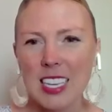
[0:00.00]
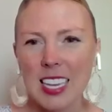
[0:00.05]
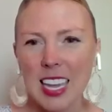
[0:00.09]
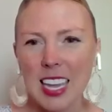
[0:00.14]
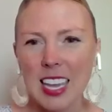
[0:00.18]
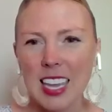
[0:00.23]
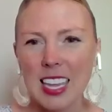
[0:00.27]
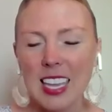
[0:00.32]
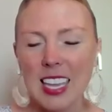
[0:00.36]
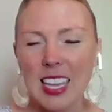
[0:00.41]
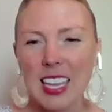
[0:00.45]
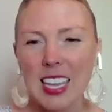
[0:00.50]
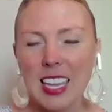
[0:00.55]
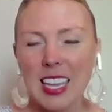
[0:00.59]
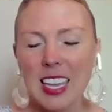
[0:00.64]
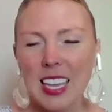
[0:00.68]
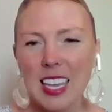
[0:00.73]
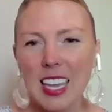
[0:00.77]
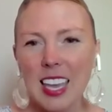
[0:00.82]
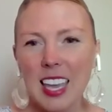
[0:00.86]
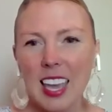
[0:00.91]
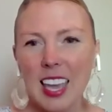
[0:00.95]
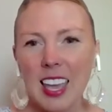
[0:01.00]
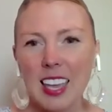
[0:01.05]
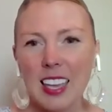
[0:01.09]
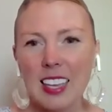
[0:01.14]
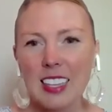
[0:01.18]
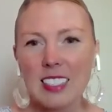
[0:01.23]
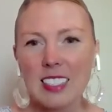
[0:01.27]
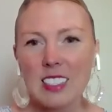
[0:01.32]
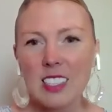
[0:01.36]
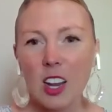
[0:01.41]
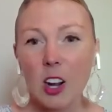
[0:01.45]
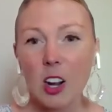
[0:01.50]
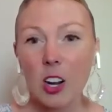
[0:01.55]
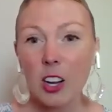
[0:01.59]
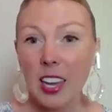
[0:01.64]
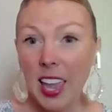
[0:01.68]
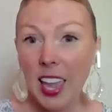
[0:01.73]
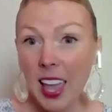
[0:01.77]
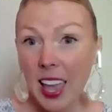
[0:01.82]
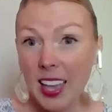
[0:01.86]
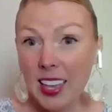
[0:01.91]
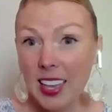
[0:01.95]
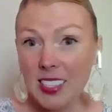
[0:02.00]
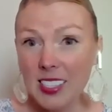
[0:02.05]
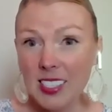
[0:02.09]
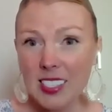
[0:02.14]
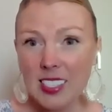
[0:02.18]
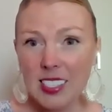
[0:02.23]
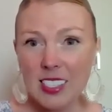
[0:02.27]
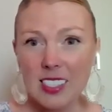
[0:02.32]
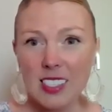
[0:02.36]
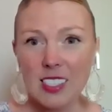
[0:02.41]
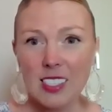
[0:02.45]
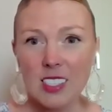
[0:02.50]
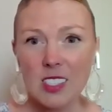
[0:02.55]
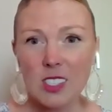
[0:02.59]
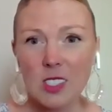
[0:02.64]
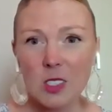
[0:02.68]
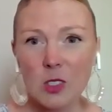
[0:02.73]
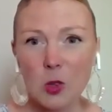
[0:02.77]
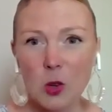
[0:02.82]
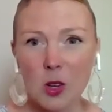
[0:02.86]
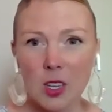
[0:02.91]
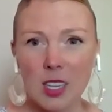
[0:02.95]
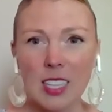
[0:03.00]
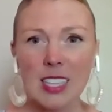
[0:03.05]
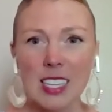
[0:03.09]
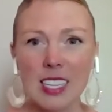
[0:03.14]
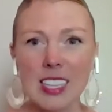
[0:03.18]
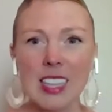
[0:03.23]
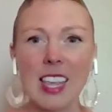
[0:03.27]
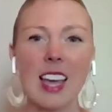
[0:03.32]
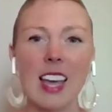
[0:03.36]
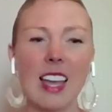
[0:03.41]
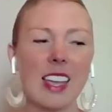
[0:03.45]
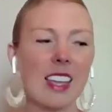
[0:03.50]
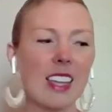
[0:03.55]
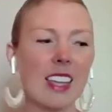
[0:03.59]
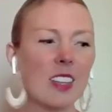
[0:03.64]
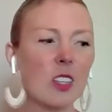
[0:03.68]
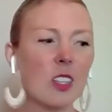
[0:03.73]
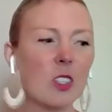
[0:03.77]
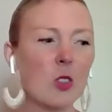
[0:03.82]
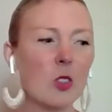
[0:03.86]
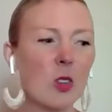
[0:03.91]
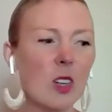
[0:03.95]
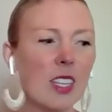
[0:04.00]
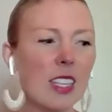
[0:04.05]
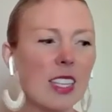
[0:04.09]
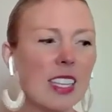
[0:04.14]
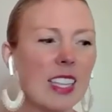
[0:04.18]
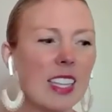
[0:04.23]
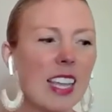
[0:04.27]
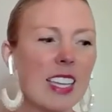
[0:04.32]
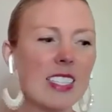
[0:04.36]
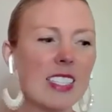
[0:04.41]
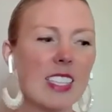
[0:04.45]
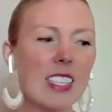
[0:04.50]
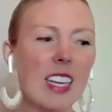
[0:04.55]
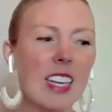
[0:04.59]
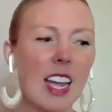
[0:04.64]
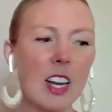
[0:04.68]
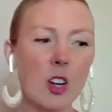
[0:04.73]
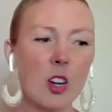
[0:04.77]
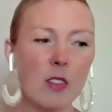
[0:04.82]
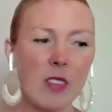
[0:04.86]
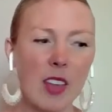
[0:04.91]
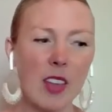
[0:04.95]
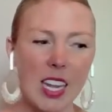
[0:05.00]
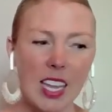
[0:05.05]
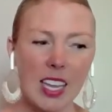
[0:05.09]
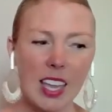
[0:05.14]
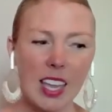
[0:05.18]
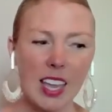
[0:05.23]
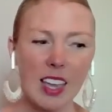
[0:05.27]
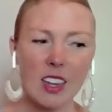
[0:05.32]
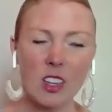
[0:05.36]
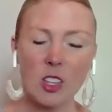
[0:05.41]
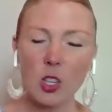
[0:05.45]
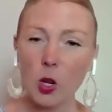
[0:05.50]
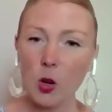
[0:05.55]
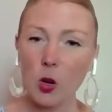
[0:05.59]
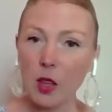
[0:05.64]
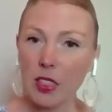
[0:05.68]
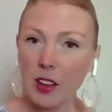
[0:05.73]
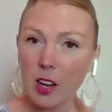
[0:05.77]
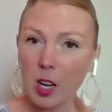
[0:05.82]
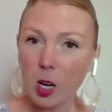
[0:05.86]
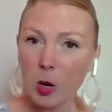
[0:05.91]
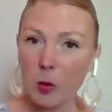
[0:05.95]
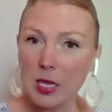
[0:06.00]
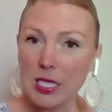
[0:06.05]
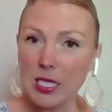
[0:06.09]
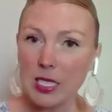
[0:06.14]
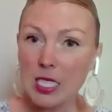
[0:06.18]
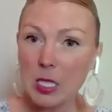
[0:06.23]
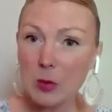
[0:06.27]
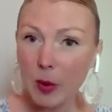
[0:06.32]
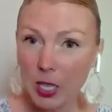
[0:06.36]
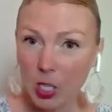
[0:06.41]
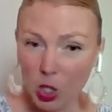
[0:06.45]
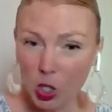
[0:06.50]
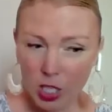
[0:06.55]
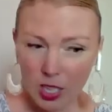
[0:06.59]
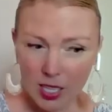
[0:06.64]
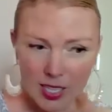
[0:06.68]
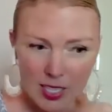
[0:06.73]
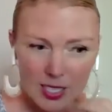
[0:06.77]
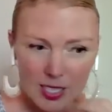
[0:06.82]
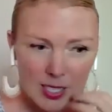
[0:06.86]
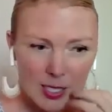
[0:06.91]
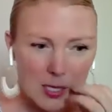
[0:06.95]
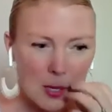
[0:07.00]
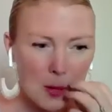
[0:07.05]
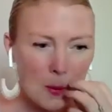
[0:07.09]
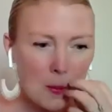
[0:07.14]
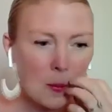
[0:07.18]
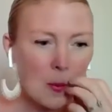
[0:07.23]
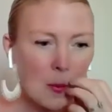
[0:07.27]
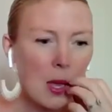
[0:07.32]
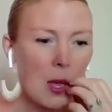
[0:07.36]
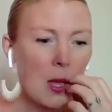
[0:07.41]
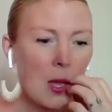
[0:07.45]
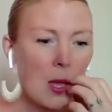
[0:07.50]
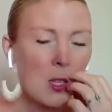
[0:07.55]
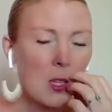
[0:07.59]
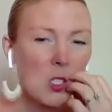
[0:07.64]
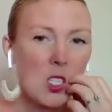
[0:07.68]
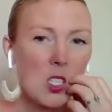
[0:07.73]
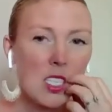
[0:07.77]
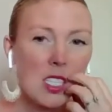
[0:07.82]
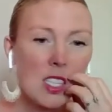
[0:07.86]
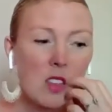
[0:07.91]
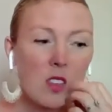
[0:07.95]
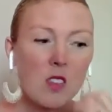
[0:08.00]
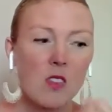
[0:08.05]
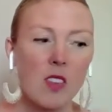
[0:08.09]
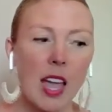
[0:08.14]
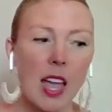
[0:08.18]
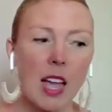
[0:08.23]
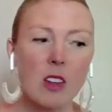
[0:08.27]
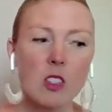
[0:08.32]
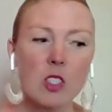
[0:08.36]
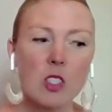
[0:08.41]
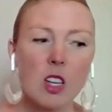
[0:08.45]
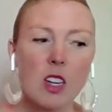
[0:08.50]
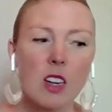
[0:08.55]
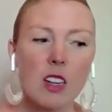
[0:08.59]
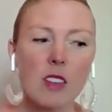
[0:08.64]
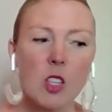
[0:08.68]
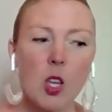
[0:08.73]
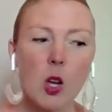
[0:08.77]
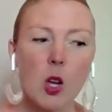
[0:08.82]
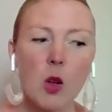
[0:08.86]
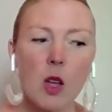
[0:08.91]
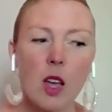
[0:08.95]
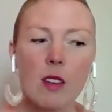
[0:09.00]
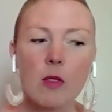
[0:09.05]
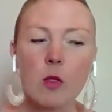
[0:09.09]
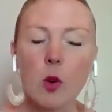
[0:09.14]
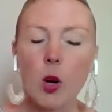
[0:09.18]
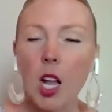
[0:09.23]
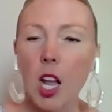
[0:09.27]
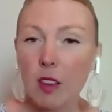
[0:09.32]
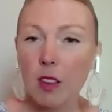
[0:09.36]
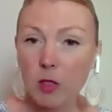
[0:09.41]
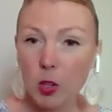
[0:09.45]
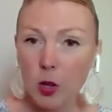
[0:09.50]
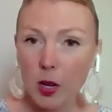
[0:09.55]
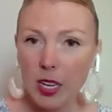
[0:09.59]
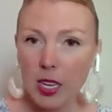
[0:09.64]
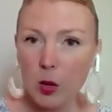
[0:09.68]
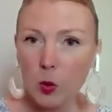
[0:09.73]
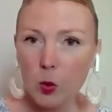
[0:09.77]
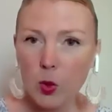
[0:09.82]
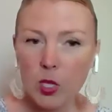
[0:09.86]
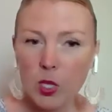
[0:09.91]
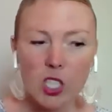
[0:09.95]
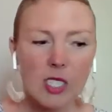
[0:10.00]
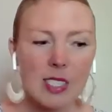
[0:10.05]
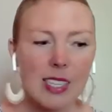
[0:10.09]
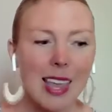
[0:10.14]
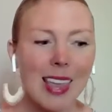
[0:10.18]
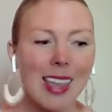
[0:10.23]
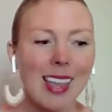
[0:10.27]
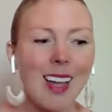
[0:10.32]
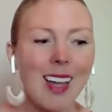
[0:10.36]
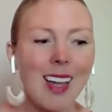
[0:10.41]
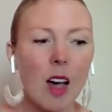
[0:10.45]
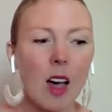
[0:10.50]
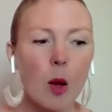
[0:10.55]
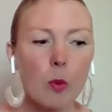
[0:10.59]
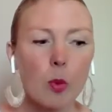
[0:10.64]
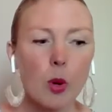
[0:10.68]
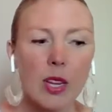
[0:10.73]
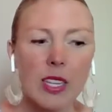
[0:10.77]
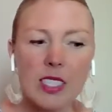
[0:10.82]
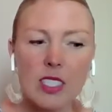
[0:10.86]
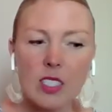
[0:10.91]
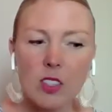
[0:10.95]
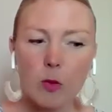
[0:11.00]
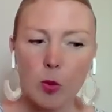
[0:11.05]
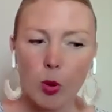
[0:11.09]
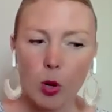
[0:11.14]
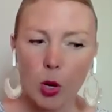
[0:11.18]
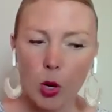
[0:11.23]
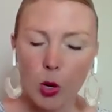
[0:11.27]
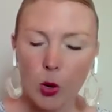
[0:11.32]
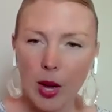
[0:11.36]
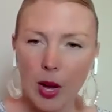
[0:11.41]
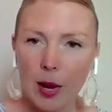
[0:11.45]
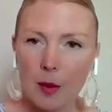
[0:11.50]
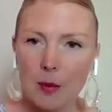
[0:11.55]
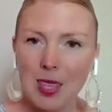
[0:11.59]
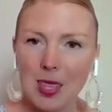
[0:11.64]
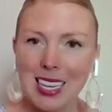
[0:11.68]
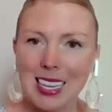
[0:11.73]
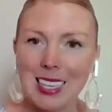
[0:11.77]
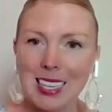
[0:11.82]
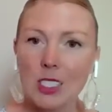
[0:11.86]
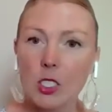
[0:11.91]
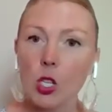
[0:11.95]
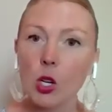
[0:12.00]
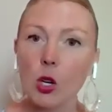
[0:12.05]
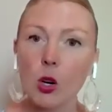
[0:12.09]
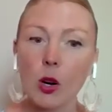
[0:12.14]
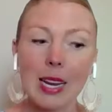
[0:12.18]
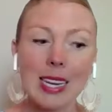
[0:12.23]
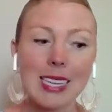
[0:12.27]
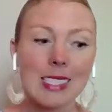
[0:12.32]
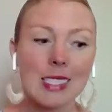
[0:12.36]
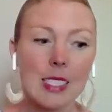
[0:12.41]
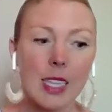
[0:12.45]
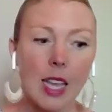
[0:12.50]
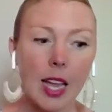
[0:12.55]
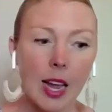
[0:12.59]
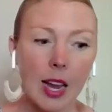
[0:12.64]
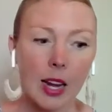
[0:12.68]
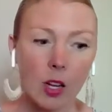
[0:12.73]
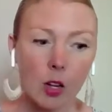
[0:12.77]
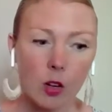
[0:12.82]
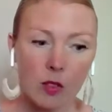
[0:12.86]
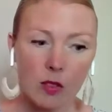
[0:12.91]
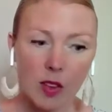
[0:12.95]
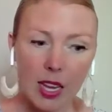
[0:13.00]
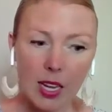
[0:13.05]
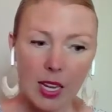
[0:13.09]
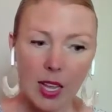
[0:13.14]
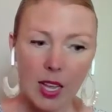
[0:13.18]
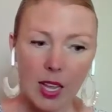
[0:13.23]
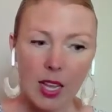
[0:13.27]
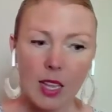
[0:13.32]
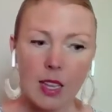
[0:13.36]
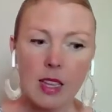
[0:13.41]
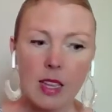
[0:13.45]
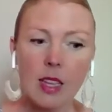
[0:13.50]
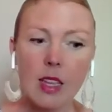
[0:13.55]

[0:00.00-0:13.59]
today. And our guest is Durga Leela. And Durga Leela is an Ayurvedic and yoga therapy specialist. She's the founder of Yoga of Recovery, which is a comprehensive program that integrates Ayurveda